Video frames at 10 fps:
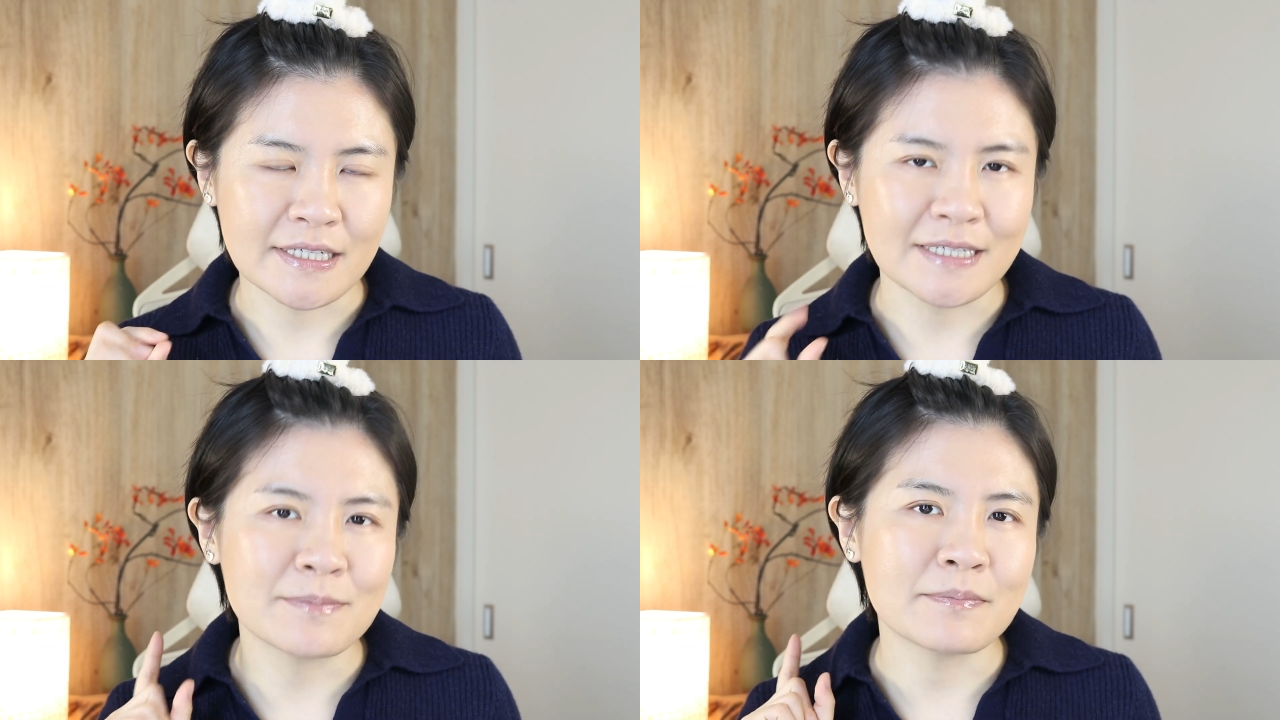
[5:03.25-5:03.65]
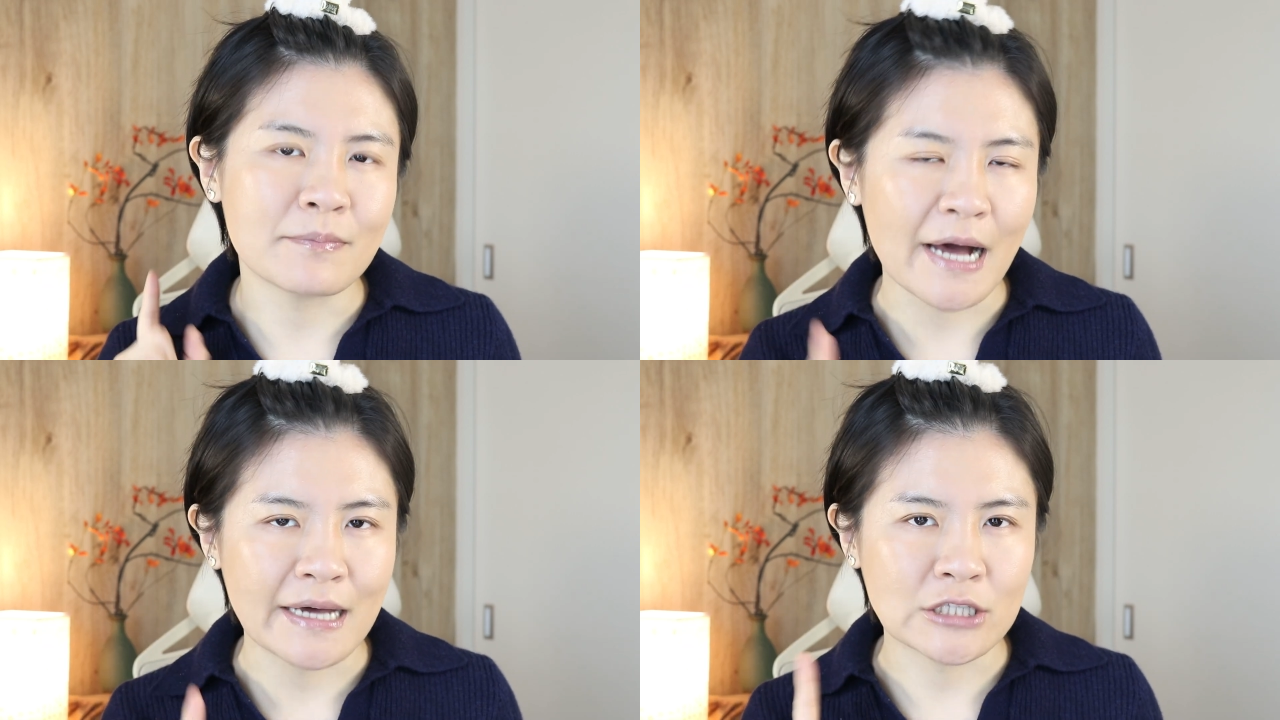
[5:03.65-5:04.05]
it
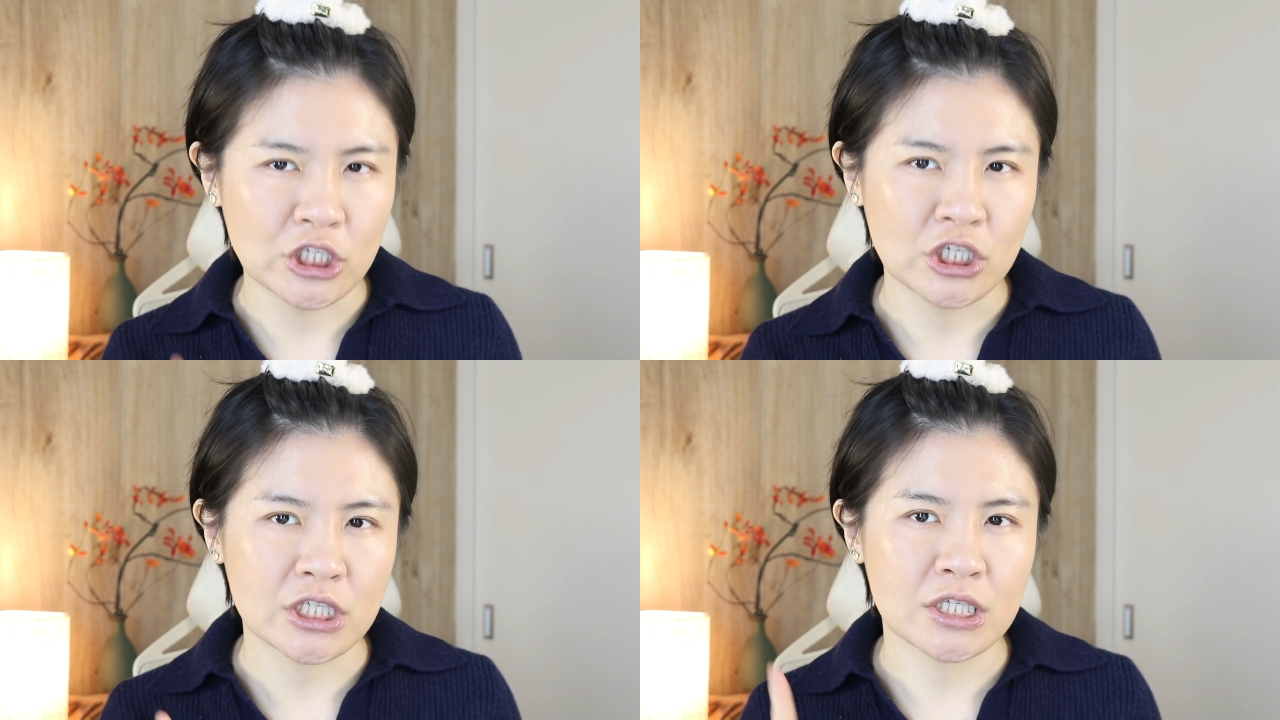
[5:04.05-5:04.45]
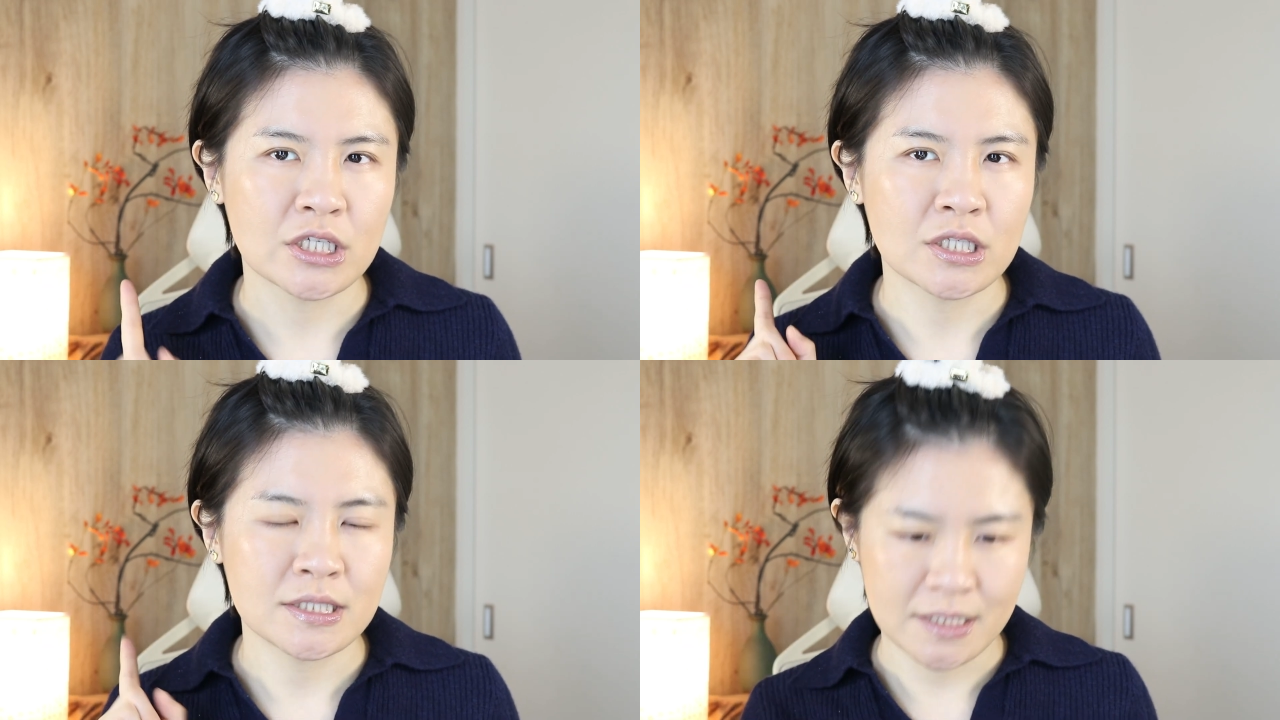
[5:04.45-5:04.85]
might look
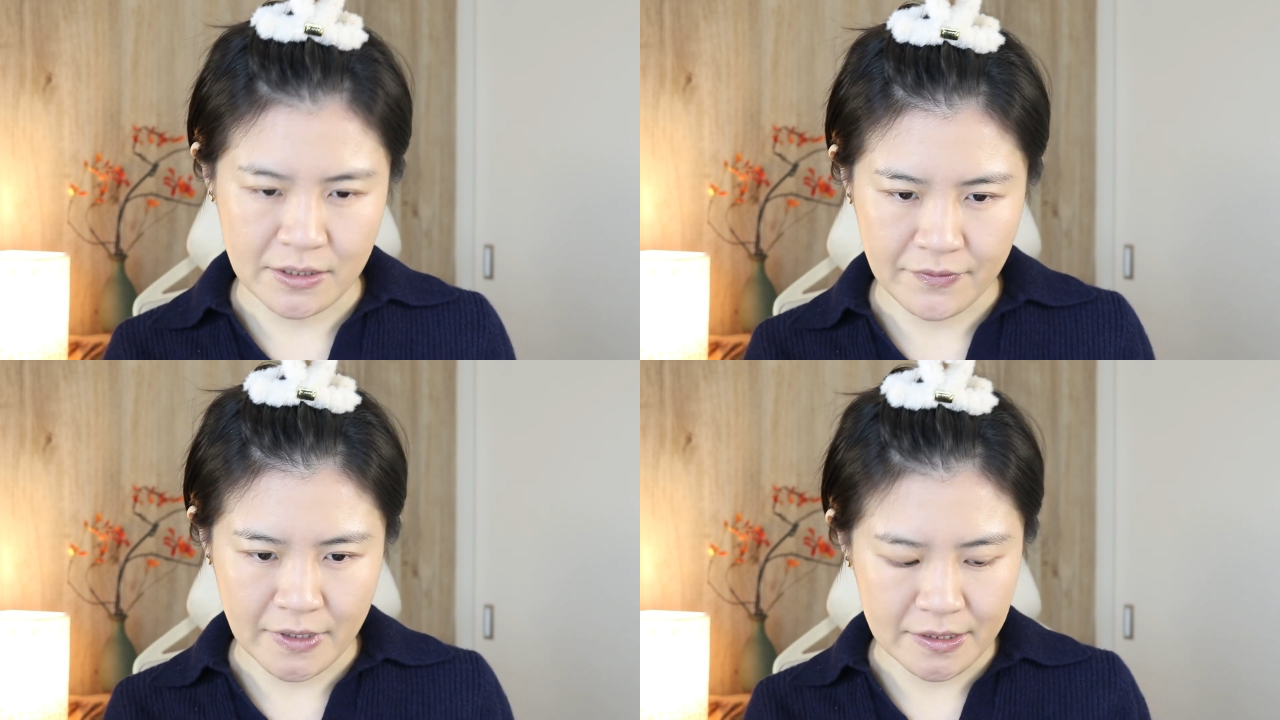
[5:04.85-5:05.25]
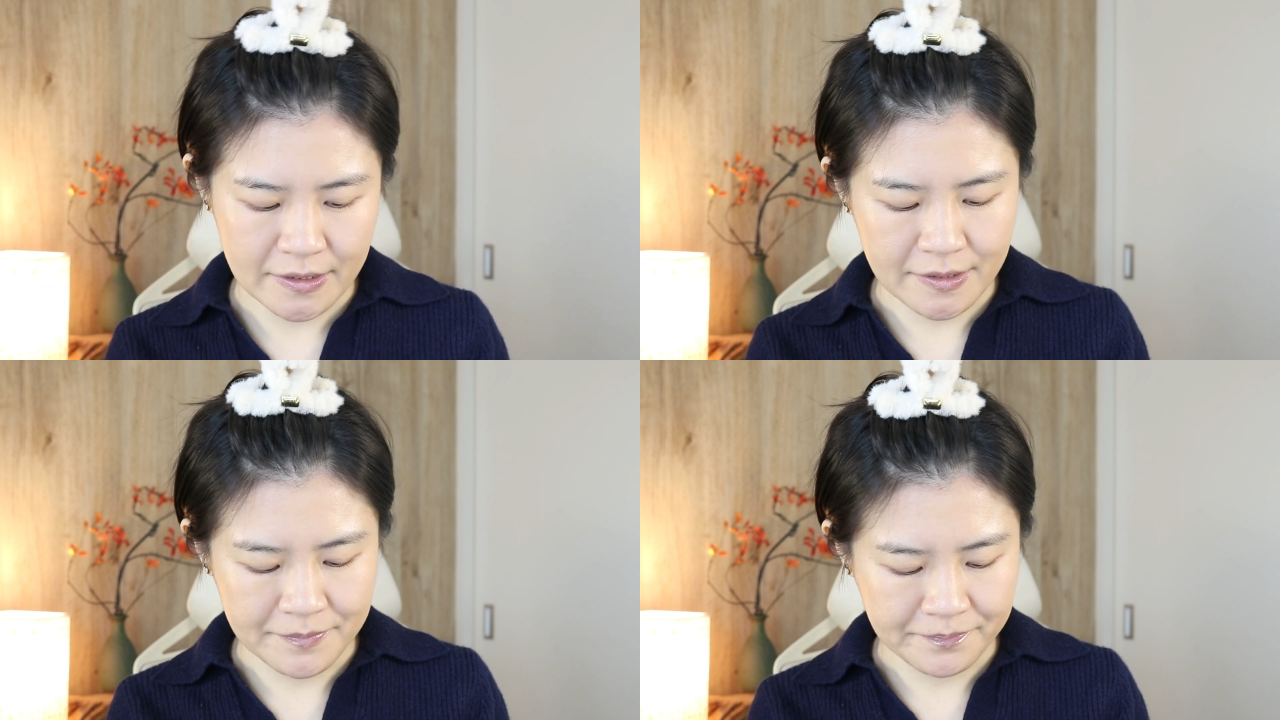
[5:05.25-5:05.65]

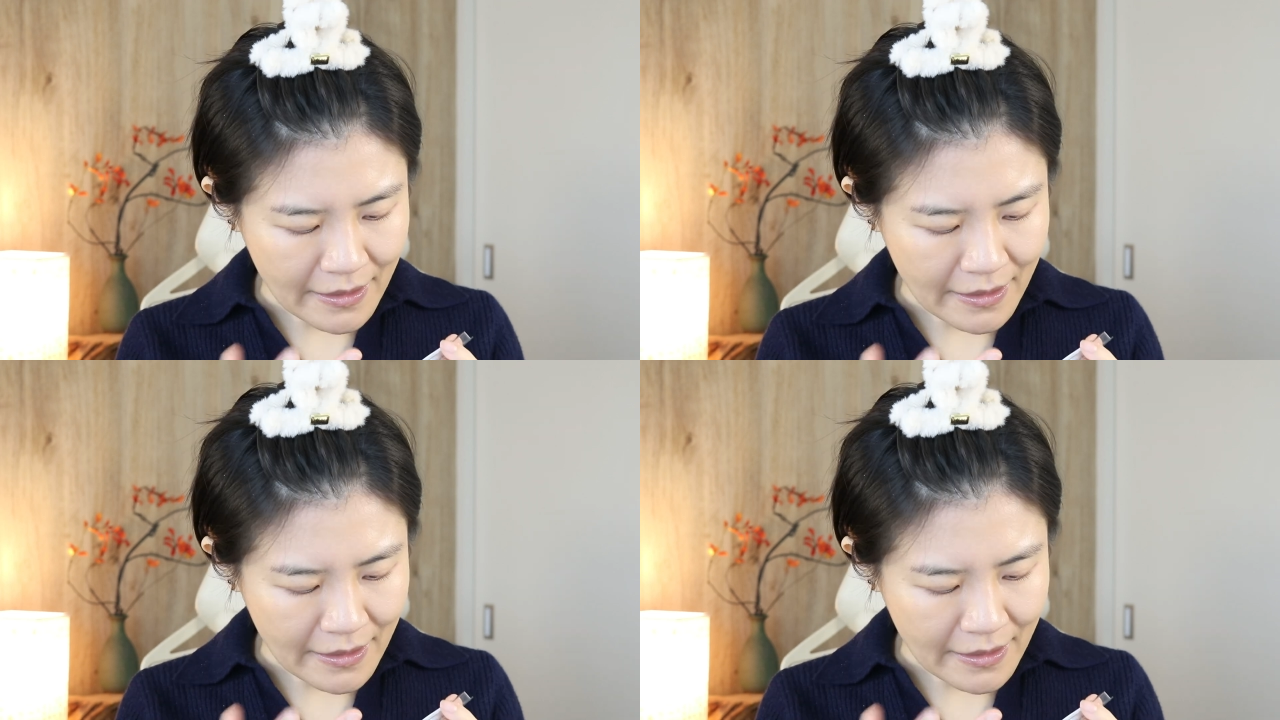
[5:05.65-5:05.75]
different.